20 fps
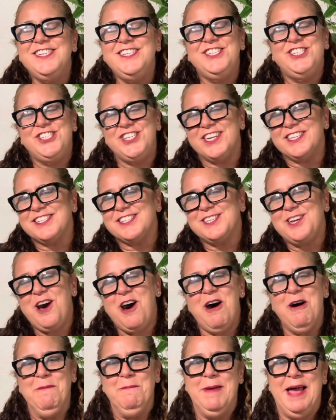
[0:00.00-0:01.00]
just
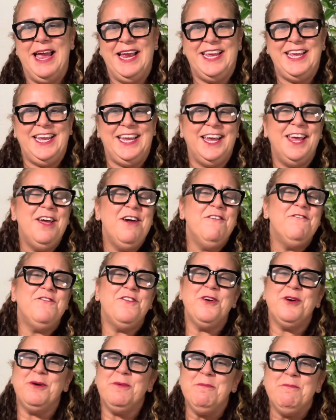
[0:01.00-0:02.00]
call Maggie
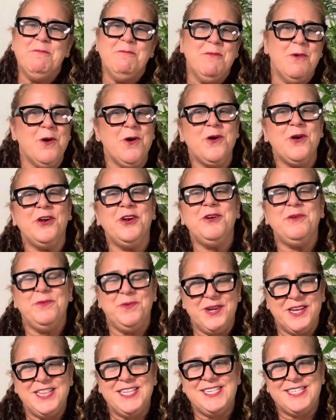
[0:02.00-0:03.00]
for more
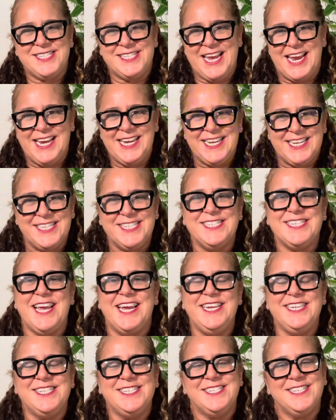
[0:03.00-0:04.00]
real estate
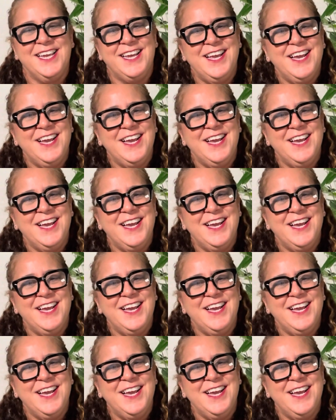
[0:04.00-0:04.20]
insights.